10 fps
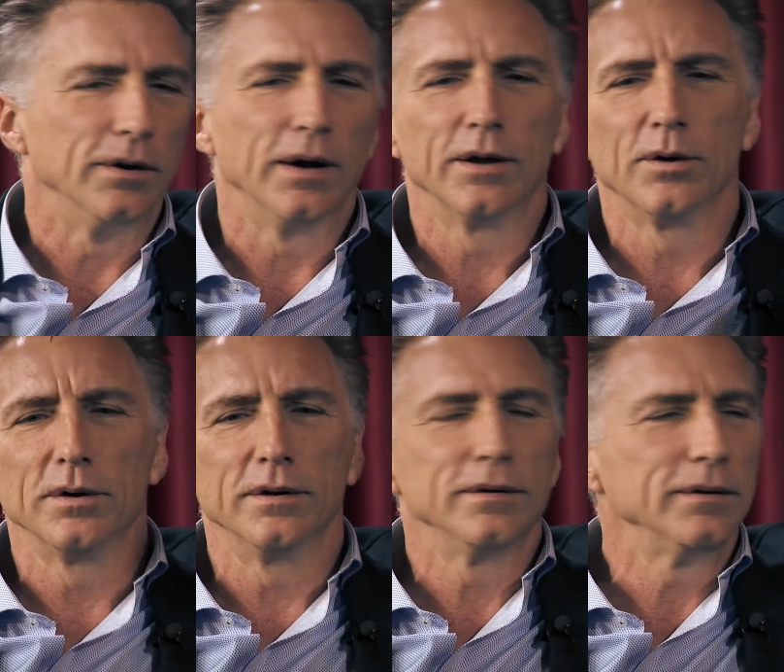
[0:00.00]
or I
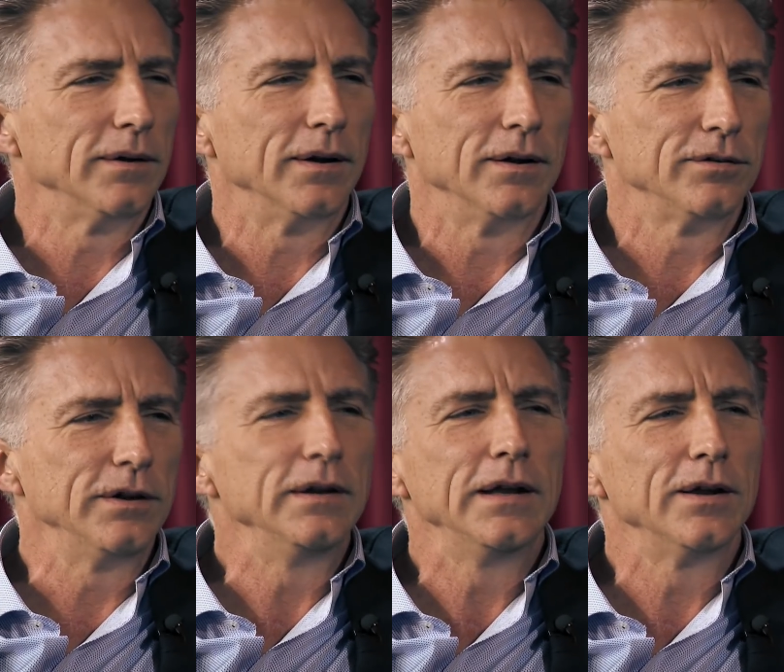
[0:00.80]
go to
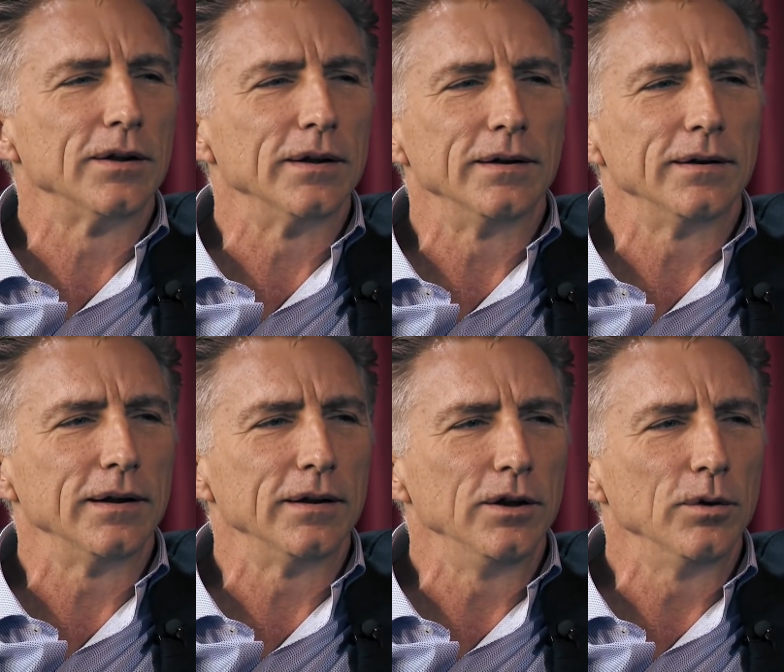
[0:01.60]
see Neil in
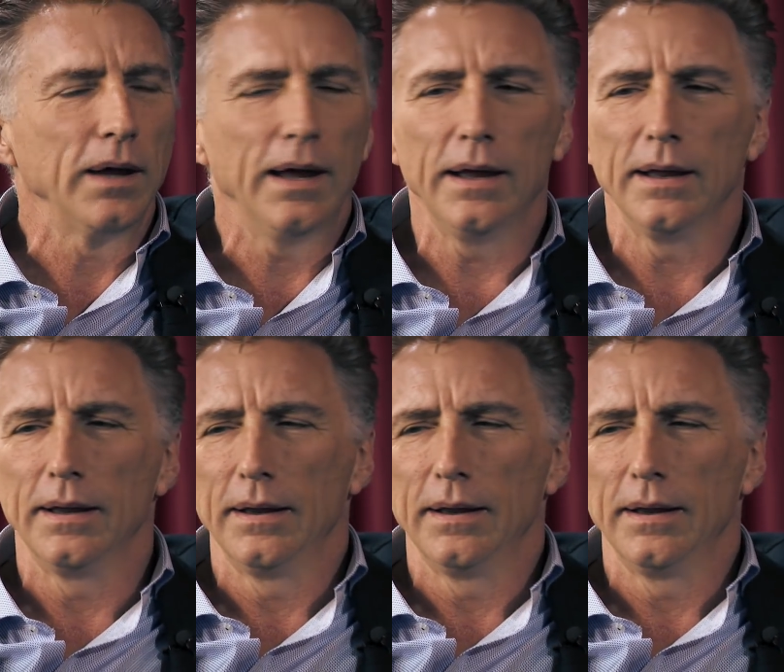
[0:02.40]
the UK,